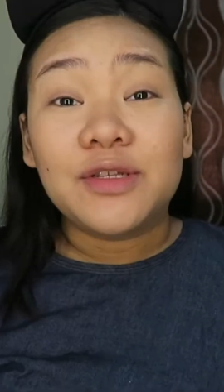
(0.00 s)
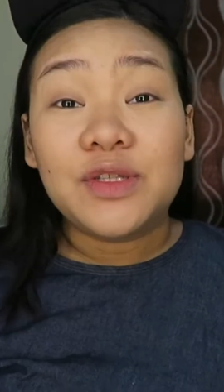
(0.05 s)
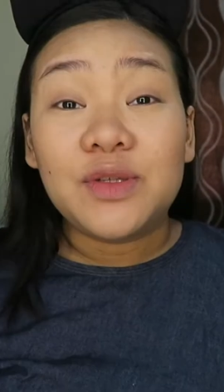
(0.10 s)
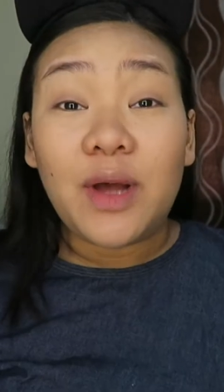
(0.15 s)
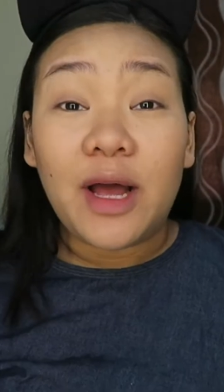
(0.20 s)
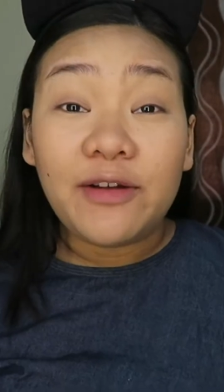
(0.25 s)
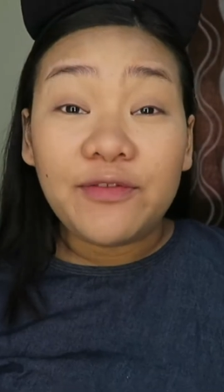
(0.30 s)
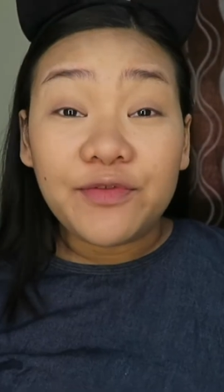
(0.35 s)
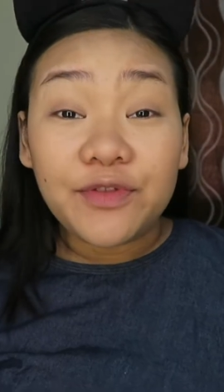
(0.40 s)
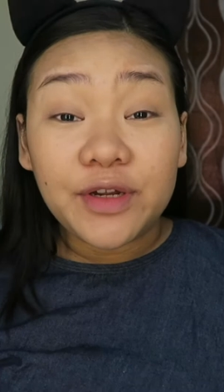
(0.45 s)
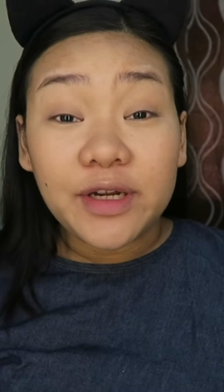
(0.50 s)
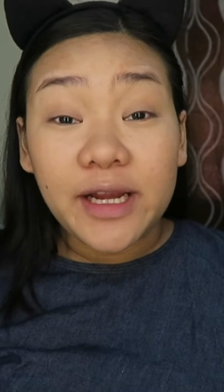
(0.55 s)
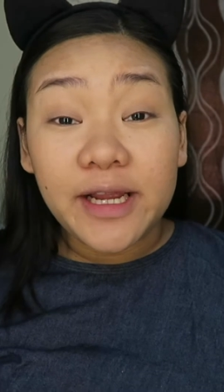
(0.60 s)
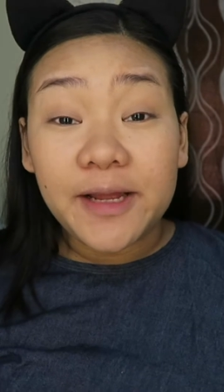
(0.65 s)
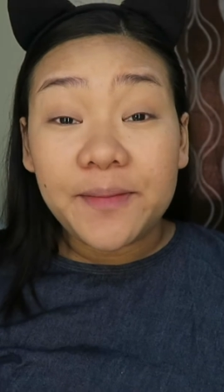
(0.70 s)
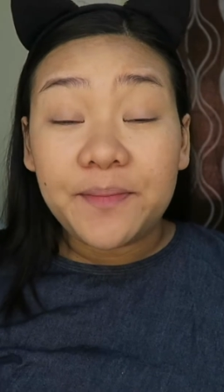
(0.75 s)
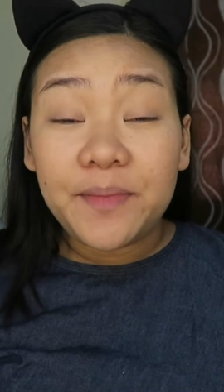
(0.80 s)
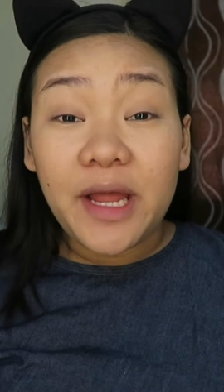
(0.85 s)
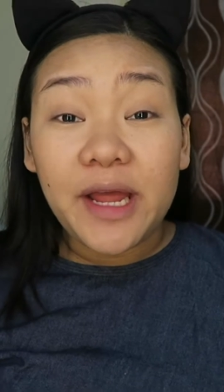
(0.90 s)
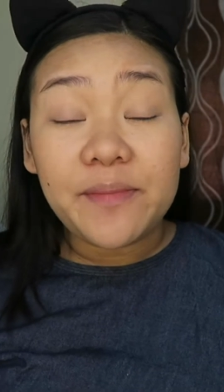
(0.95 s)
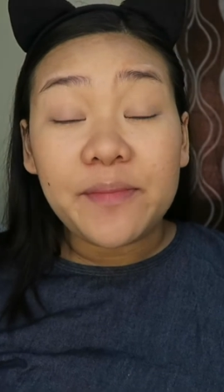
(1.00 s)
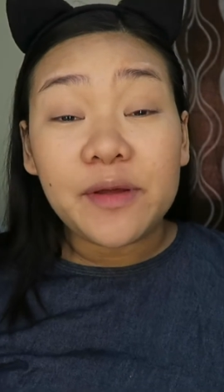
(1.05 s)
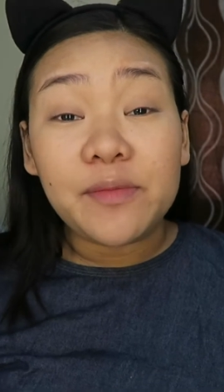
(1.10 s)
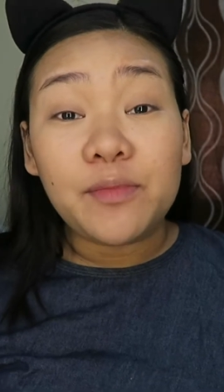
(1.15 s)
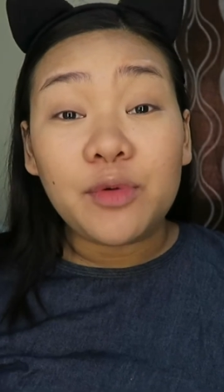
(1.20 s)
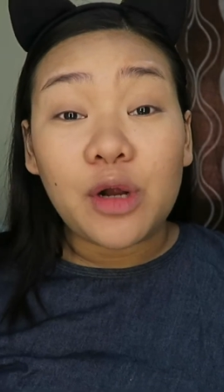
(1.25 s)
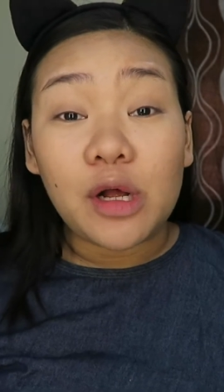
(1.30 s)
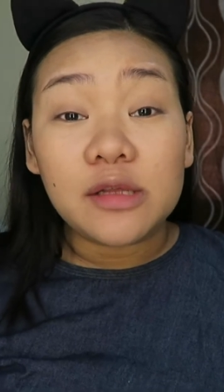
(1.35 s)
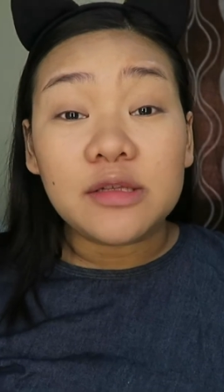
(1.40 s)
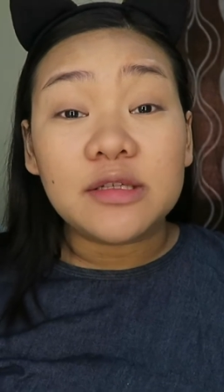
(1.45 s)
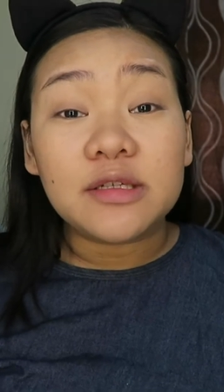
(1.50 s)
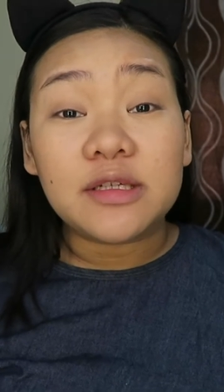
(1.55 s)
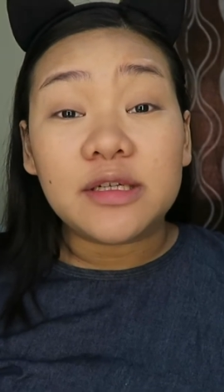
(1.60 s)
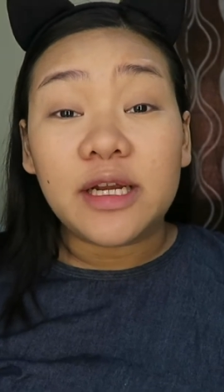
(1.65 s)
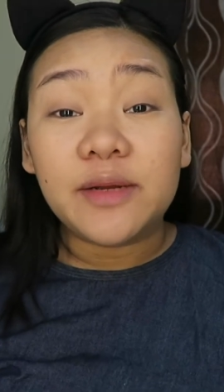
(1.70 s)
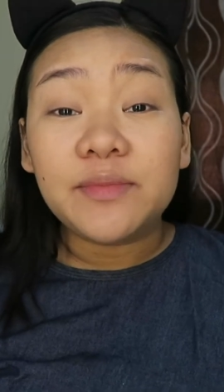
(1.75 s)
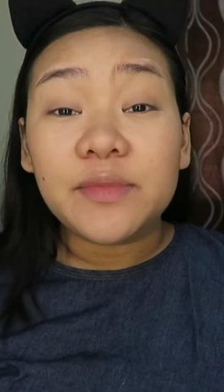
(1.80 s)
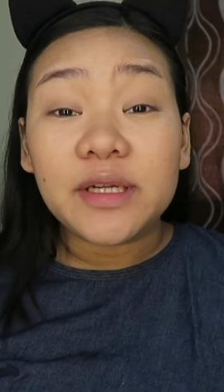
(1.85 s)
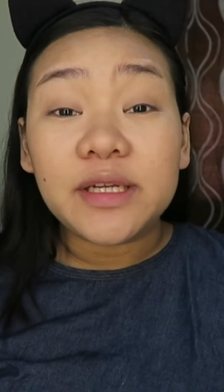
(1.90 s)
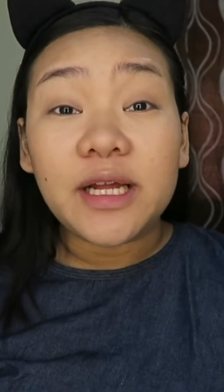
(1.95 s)
So, after I apply my bronzer,
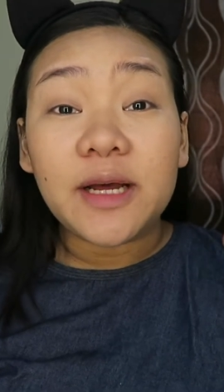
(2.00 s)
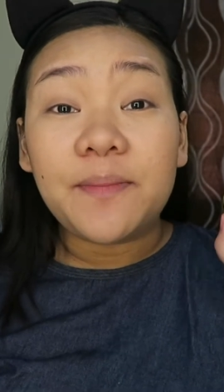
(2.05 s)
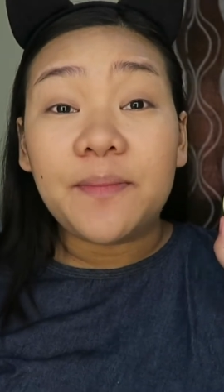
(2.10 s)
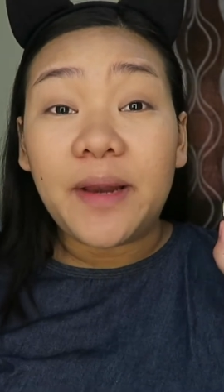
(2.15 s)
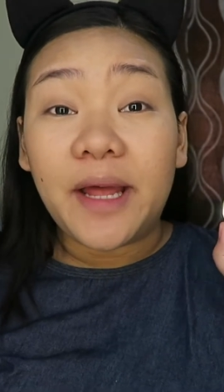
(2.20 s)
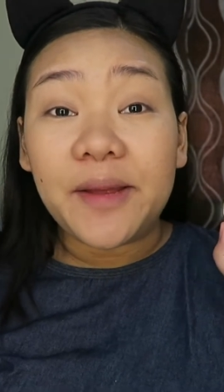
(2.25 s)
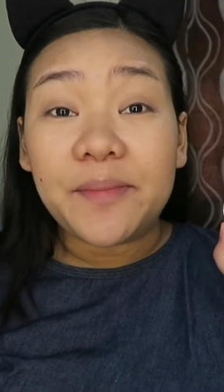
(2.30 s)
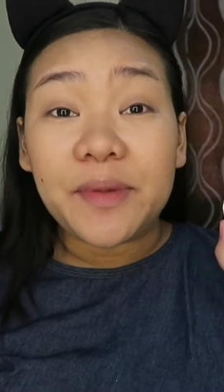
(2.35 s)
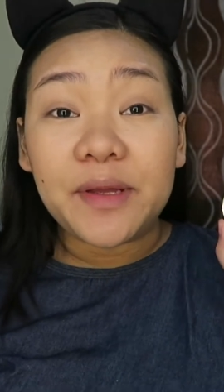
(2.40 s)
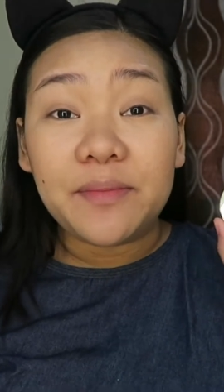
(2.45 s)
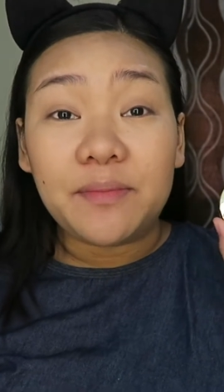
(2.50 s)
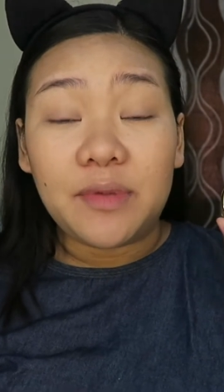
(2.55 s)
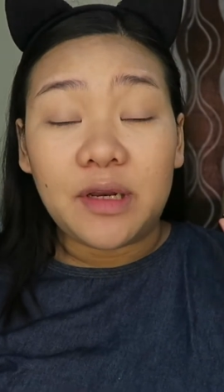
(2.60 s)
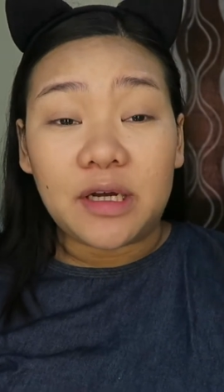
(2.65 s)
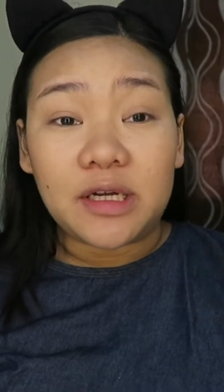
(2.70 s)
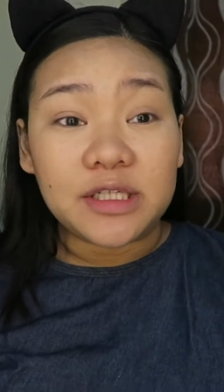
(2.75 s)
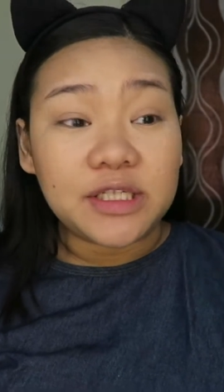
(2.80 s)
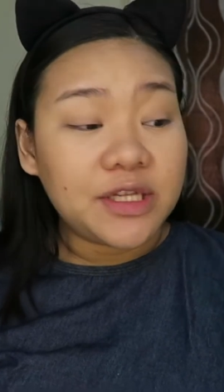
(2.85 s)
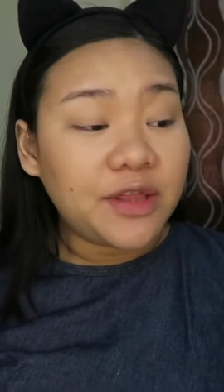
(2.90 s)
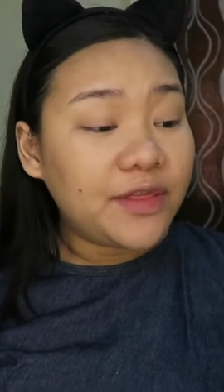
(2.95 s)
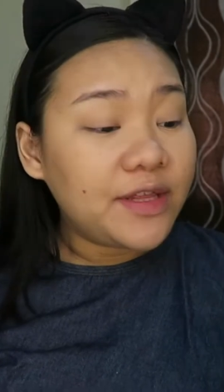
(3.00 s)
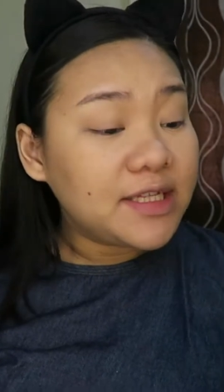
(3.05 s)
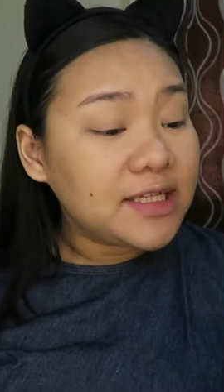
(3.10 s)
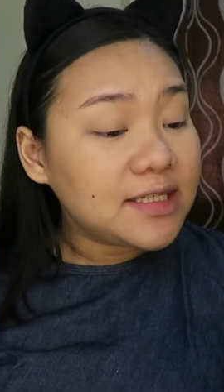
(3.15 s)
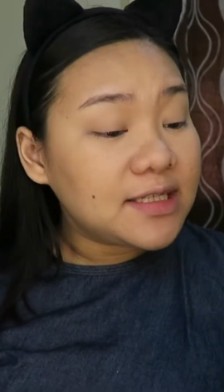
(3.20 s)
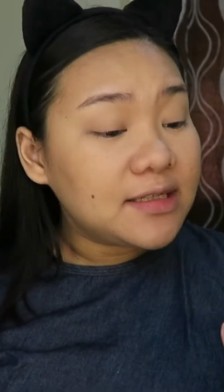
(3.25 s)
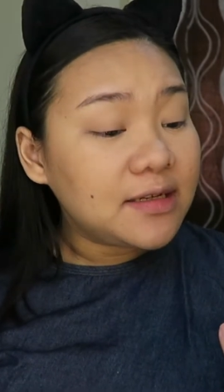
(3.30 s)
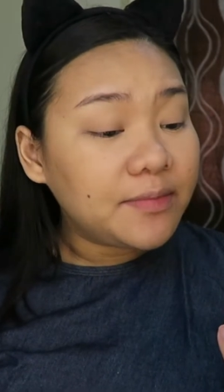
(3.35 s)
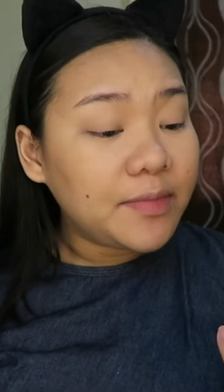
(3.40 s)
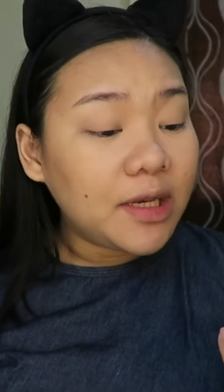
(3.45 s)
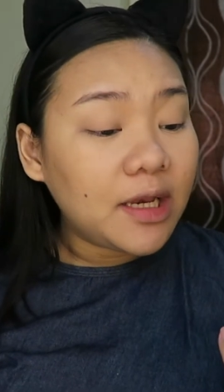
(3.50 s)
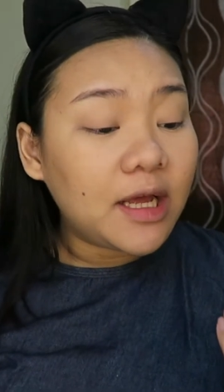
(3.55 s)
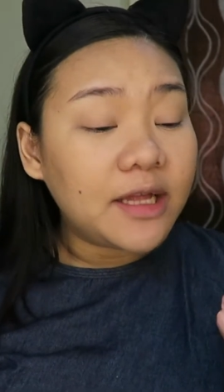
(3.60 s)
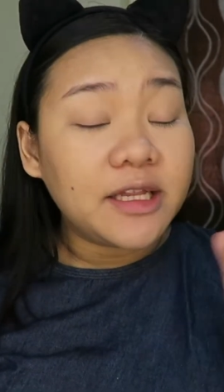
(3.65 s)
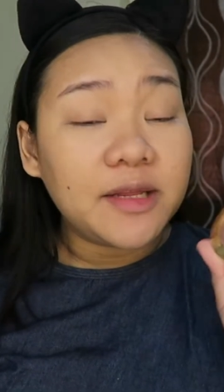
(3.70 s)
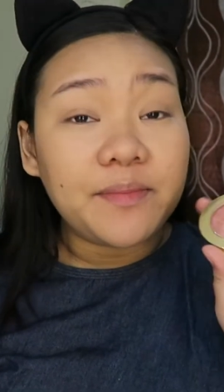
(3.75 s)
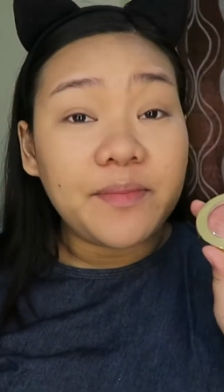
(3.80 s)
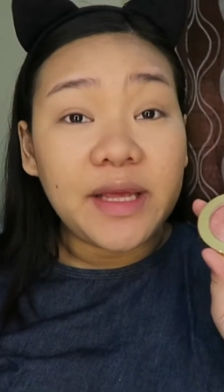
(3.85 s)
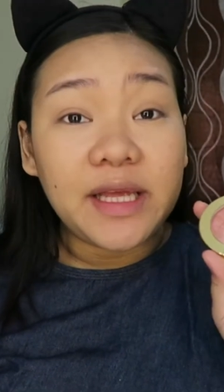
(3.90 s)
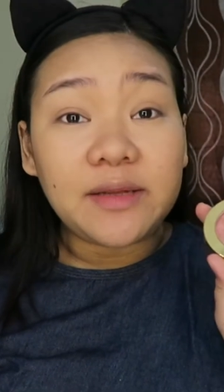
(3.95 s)
I'm gonna apply my blush. This is the
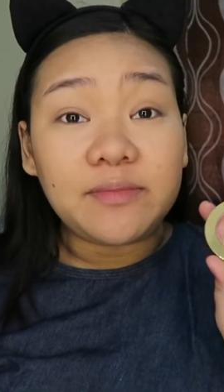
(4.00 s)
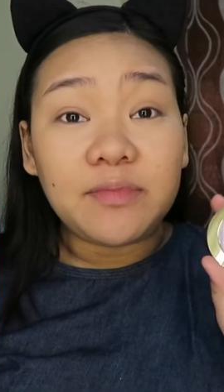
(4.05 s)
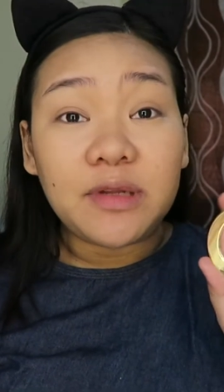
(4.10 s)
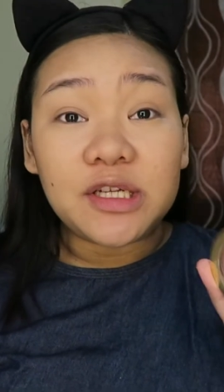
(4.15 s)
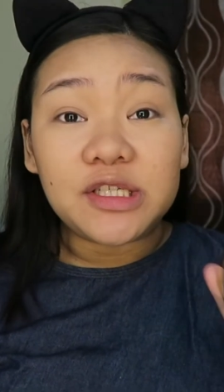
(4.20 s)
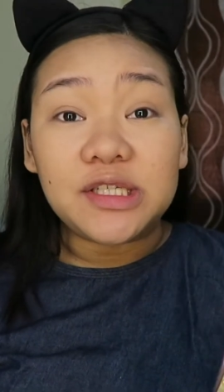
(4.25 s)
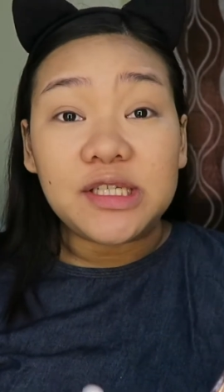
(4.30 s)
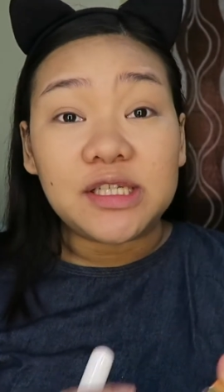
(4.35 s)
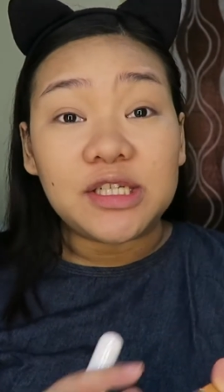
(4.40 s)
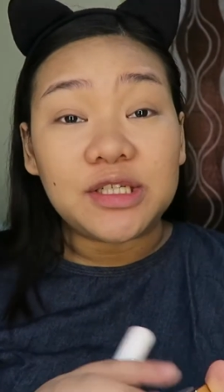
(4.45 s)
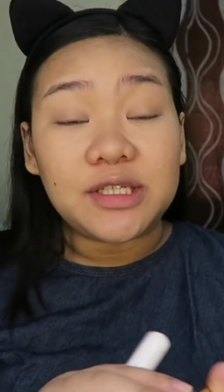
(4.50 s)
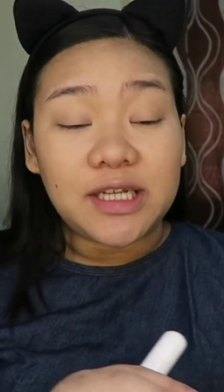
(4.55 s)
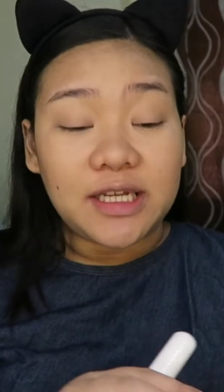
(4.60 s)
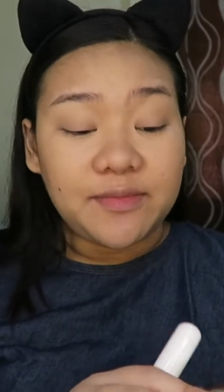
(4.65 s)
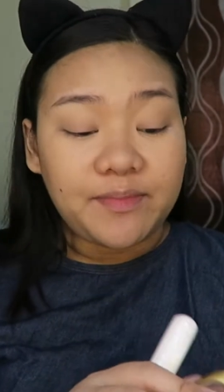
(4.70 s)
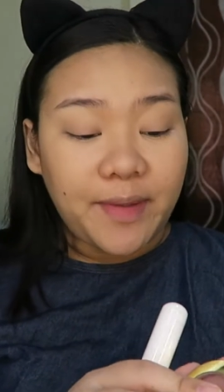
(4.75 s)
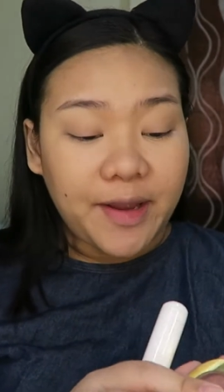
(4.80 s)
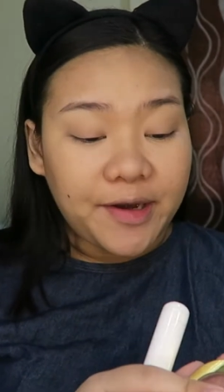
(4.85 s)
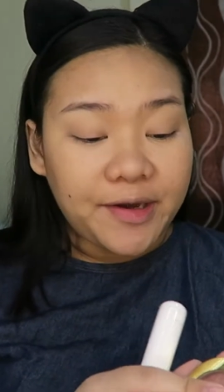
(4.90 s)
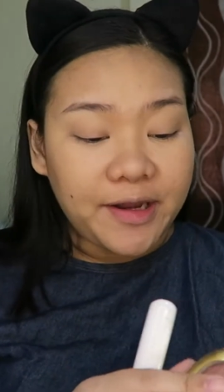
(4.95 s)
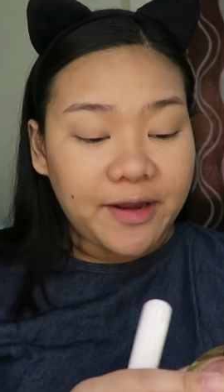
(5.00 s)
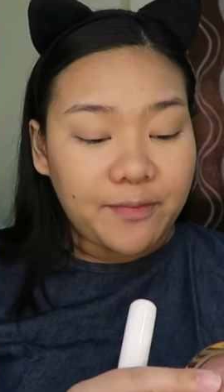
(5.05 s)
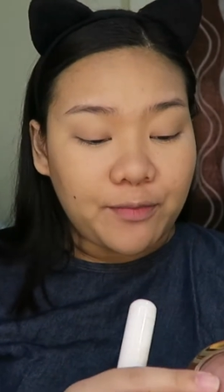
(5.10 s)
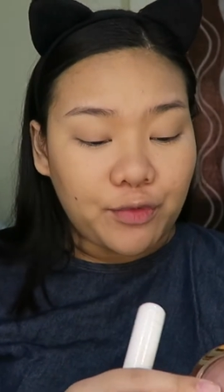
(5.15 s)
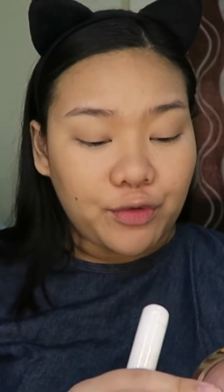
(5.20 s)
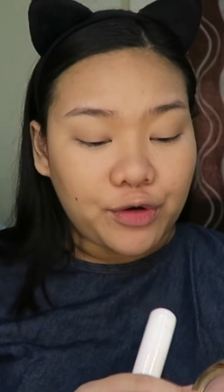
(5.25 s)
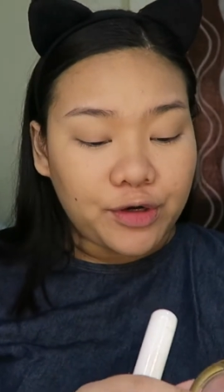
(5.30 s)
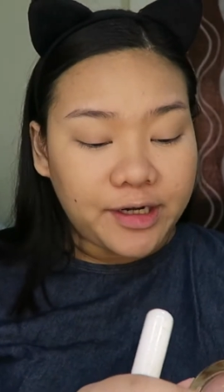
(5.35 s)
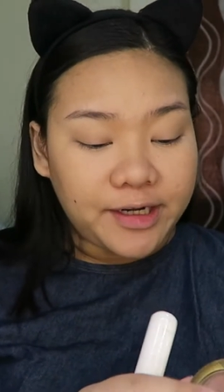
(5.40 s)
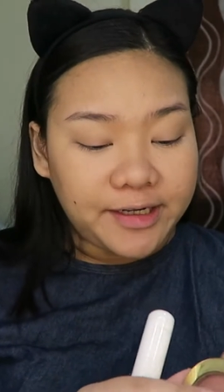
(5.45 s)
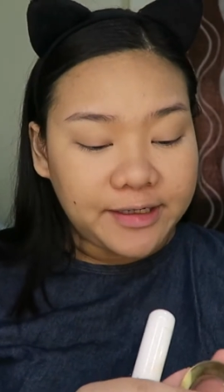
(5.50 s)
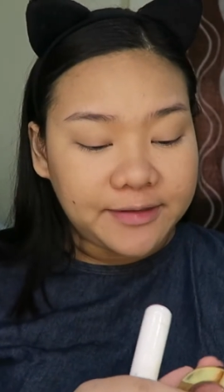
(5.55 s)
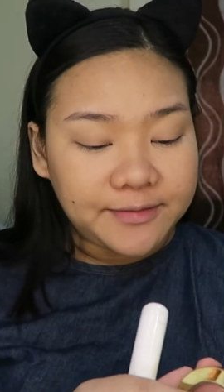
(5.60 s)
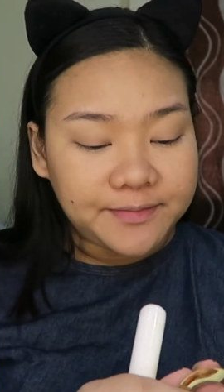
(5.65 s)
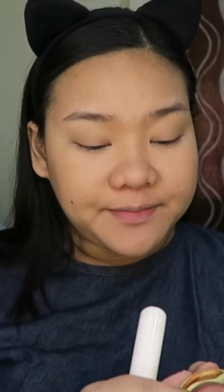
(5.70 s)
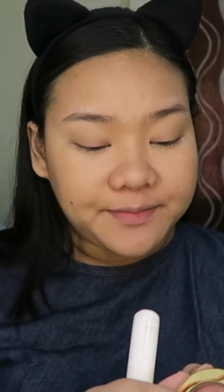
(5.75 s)
Milani Baked Blush in the shade Berry Amore.